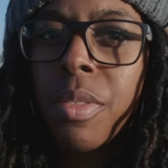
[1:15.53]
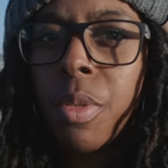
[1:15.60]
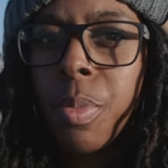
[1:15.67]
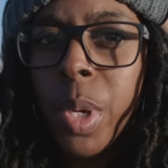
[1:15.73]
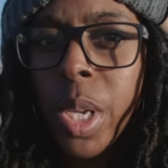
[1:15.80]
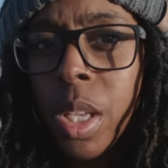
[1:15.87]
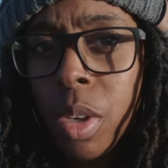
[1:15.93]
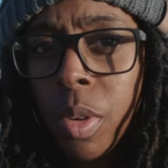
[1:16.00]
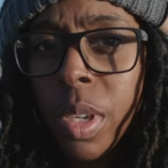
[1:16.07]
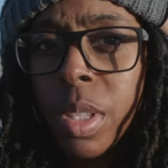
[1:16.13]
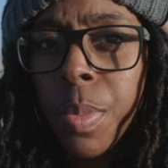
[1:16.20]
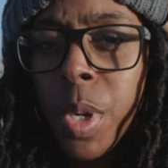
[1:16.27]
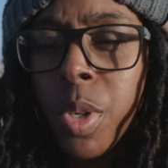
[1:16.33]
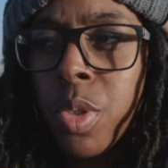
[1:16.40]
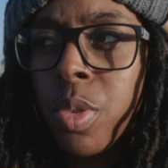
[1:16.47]
for bringing your
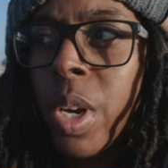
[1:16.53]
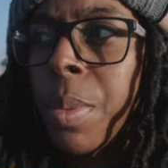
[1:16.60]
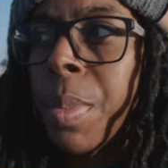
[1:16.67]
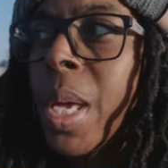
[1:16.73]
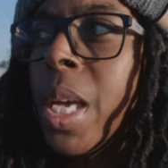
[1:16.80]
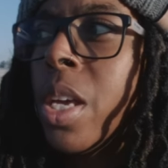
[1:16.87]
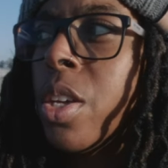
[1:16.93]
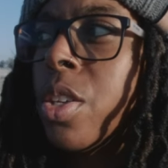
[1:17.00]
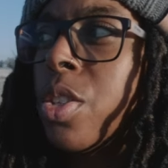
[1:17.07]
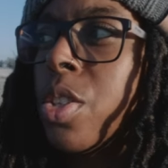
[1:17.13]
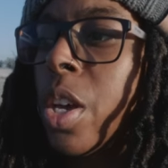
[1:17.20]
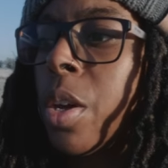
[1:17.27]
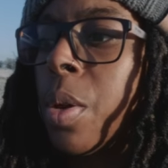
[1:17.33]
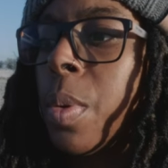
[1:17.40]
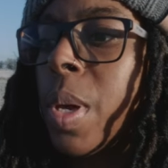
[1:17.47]
exposure up.
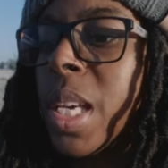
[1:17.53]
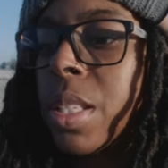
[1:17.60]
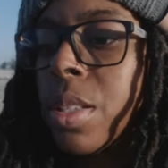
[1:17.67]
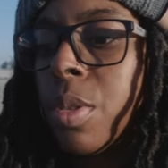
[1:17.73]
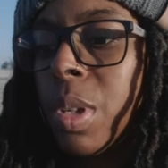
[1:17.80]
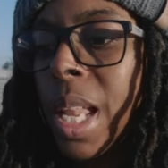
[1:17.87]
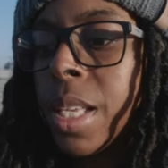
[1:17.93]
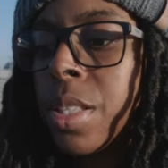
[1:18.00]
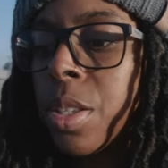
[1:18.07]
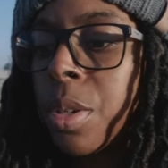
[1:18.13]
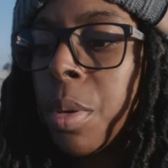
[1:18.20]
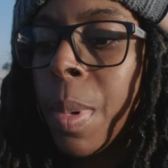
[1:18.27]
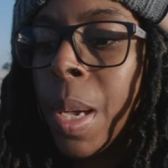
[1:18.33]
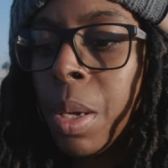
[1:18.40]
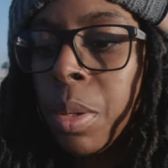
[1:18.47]
So it's less so
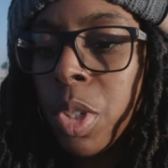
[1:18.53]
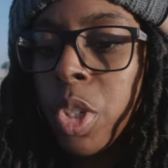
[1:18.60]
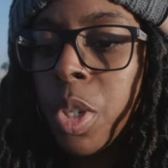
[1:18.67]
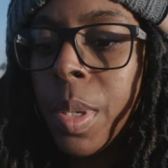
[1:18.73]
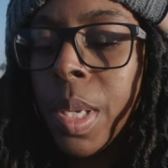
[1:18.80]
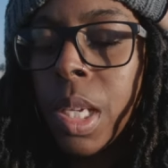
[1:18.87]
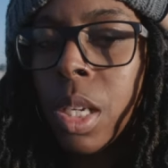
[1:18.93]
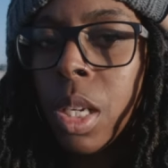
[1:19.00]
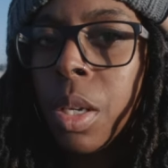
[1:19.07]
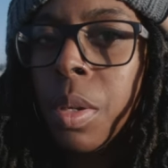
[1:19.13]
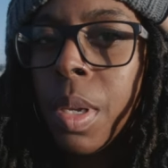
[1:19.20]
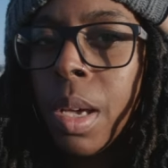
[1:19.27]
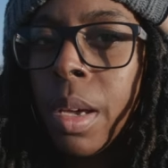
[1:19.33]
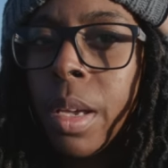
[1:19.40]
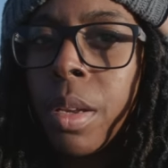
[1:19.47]
about shooting in low
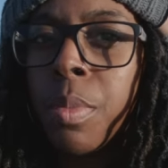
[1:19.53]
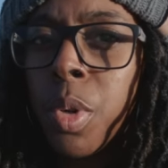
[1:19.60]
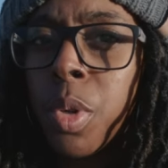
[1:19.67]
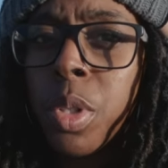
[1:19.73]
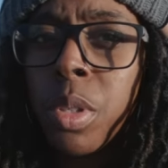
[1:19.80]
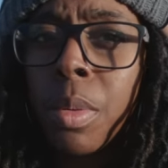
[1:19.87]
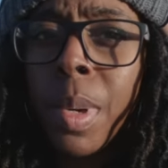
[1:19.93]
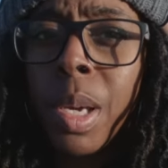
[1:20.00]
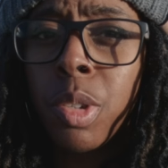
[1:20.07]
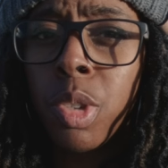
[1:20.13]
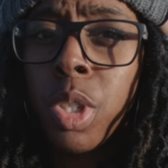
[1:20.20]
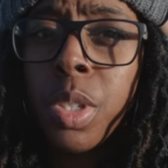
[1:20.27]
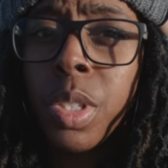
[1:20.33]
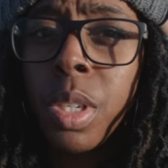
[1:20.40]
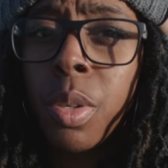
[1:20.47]
light and more so about
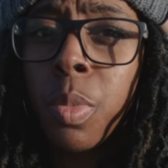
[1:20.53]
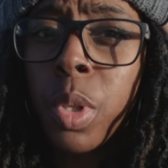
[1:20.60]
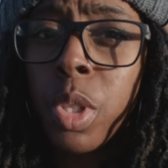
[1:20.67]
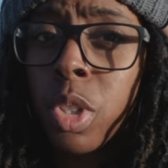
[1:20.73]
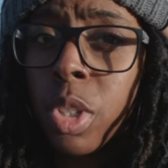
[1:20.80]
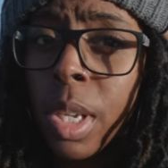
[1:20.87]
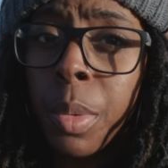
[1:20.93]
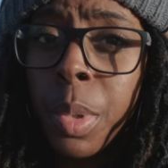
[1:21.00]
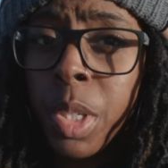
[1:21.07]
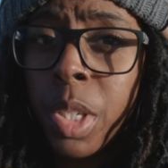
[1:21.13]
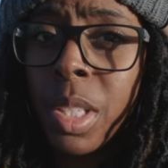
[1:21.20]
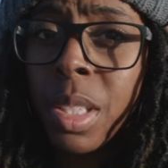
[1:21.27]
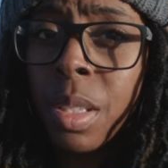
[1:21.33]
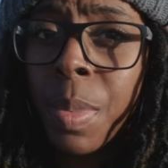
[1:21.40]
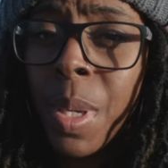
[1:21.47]
shooting with slower
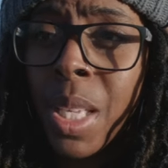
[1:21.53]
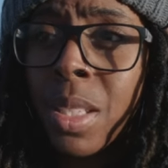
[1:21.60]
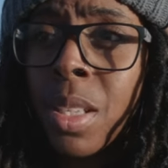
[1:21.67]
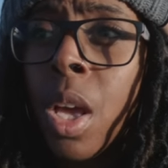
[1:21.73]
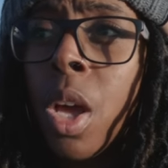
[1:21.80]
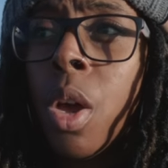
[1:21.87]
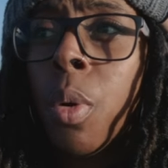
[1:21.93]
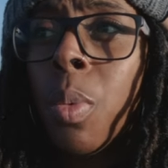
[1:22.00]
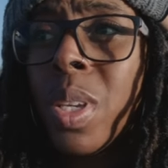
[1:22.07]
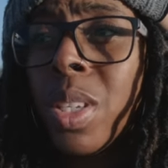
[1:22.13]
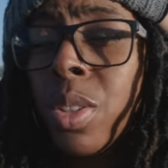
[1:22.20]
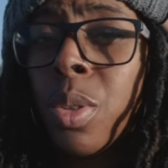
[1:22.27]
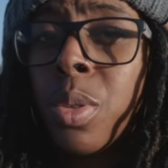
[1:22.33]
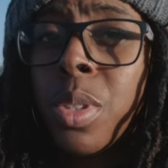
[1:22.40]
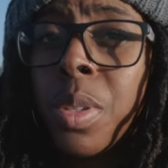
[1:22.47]
shutter speeds, which
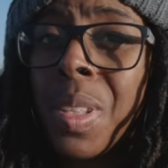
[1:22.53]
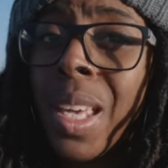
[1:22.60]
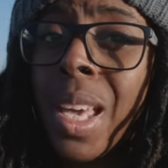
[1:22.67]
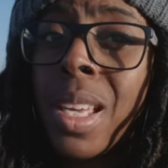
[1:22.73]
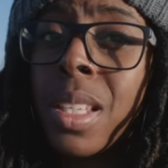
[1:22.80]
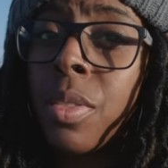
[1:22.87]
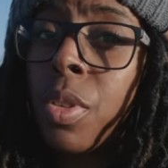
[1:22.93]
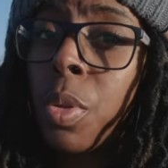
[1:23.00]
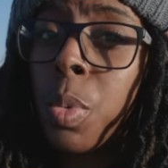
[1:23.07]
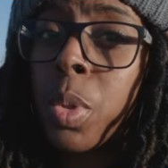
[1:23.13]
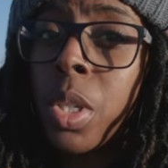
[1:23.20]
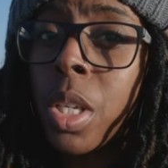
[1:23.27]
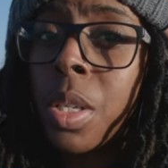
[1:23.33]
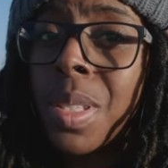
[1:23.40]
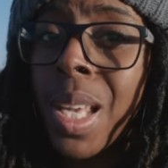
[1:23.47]
is also the case if you want
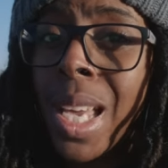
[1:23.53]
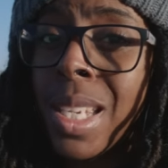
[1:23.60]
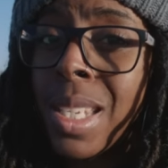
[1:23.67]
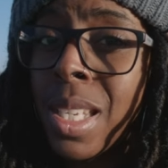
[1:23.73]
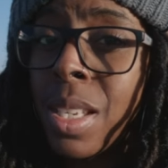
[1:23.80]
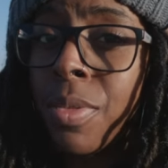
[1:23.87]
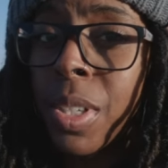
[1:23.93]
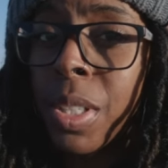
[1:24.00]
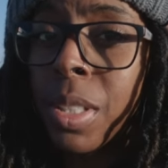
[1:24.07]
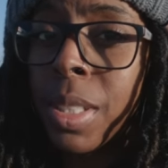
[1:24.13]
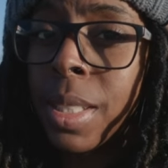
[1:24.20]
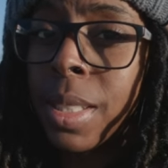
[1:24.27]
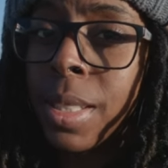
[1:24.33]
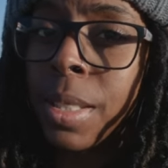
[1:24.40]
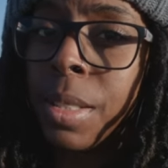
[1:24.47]
to use ND
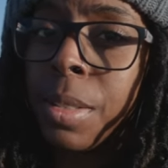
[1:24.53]
filters.